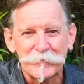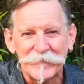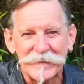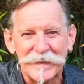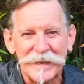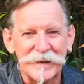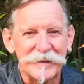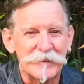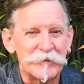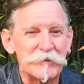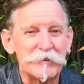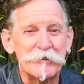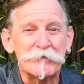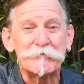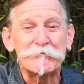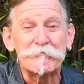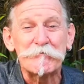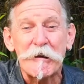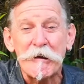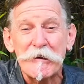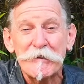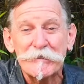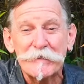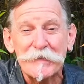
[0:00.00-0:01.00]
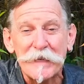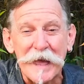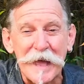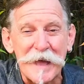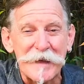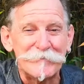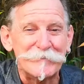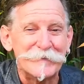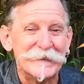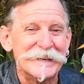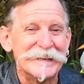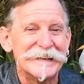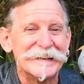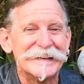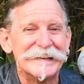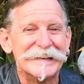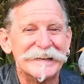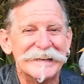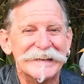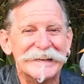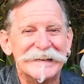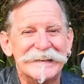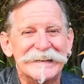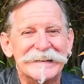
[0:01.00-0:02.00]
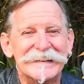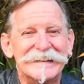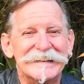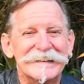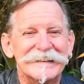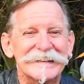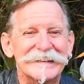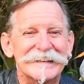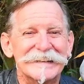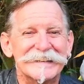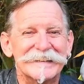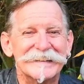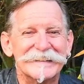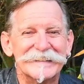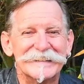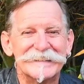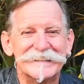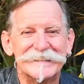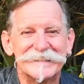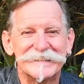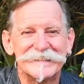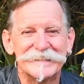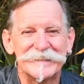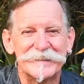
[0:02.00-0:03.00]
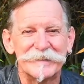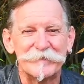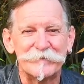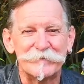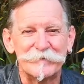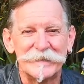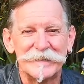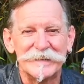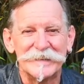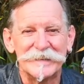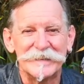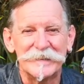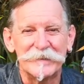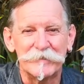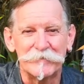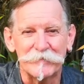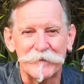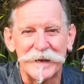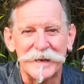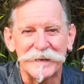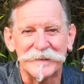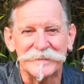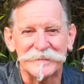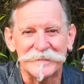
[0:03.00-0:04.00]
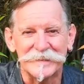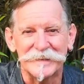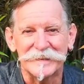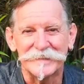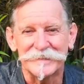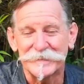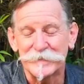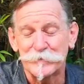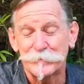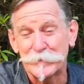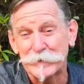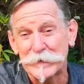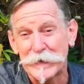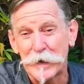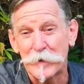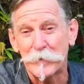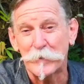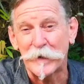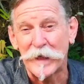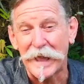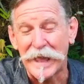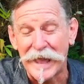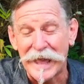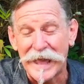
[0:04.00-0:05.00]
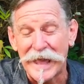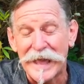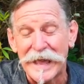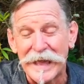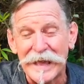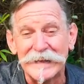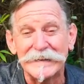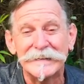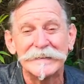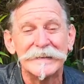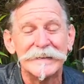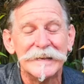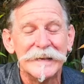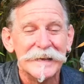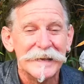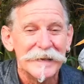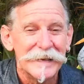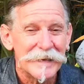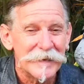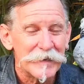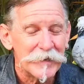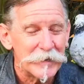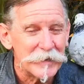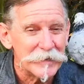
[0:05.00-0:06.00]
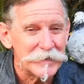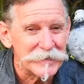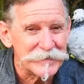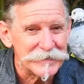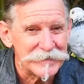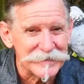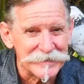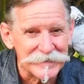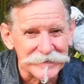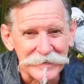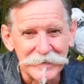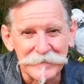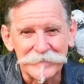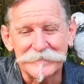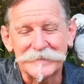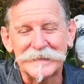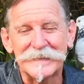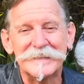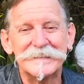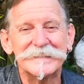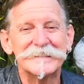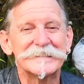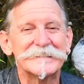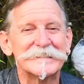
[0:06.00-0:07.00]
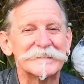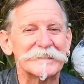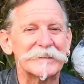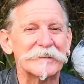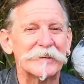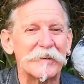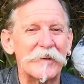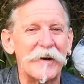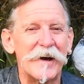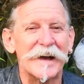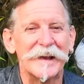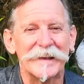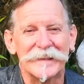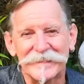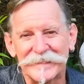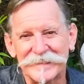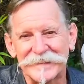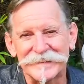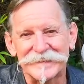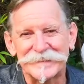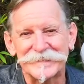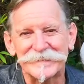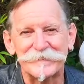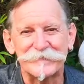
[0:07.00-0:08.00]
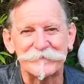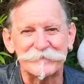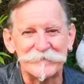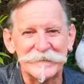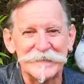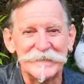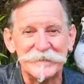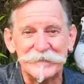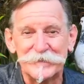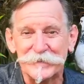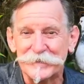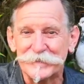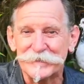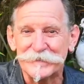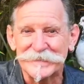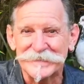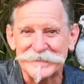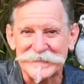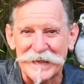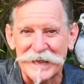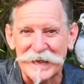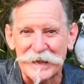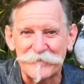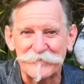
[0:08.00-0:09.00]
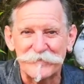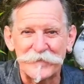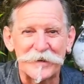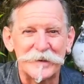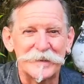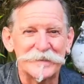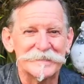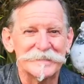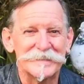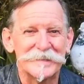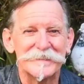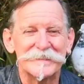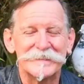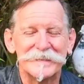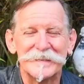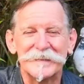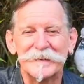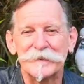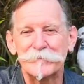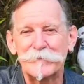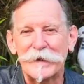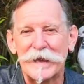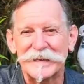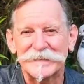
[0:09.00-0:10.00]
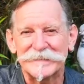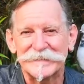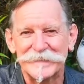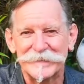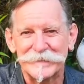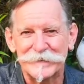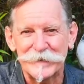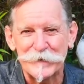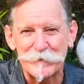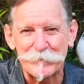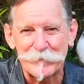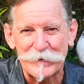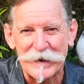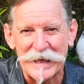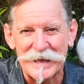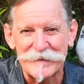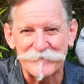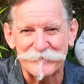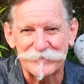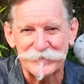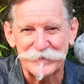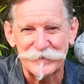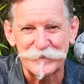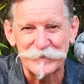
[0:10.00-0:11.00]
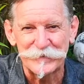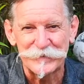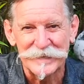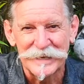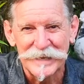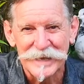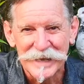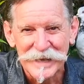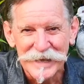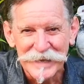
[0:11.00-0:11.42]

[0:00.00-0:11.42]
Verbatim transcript: yeah good growth happening and it is a really great thing to be able to add things like this red juice our photosynthetic bacteria plant food